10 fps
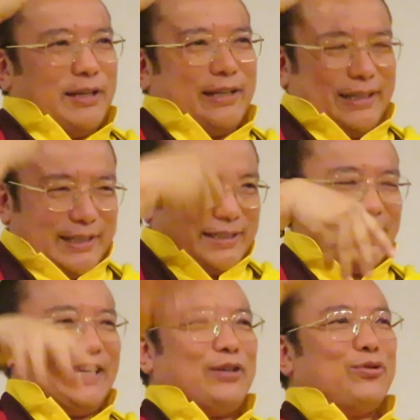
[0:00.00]
it's
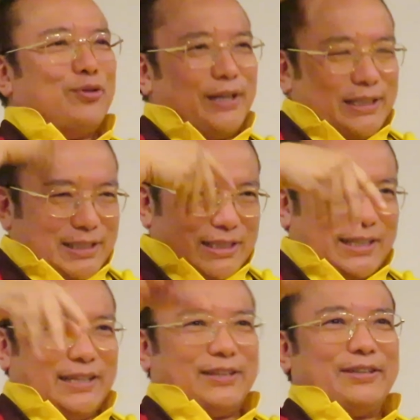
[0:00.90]
ego, it's
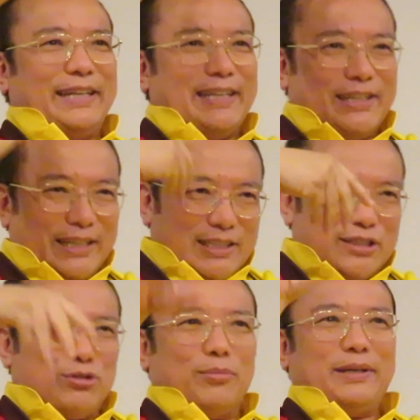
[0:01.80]
greed,
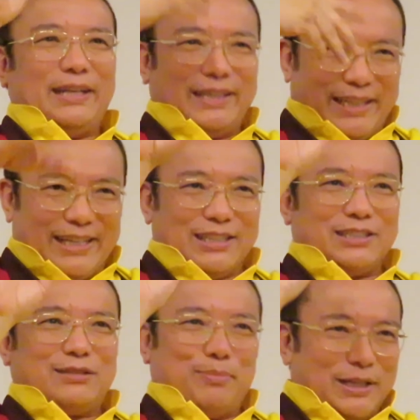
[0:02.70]
it's so many things,